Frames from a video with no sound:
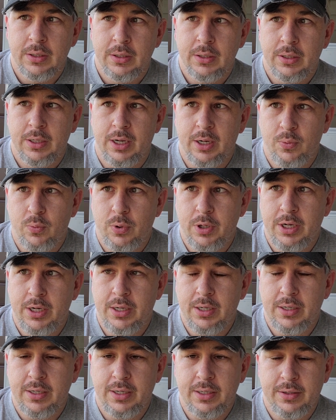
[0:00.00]
at
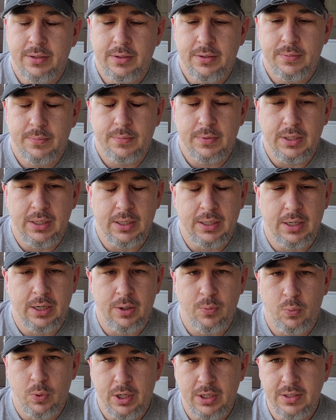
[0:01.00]
weigh-in, I
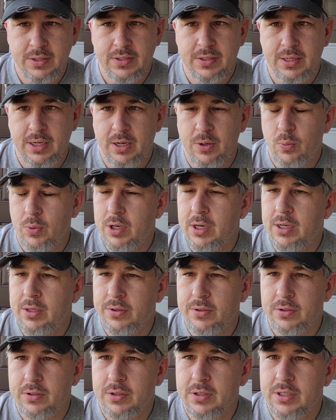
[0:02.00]
want to say I weighed
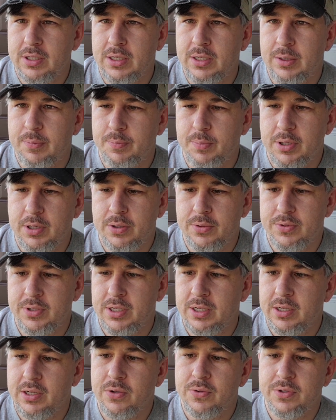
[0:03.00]
13 pounds
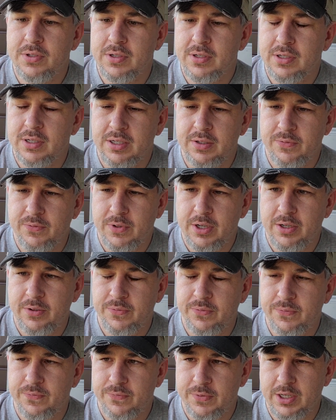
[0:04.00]
8 ounces on five
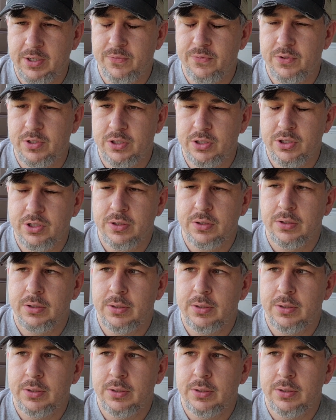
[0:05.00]
fish.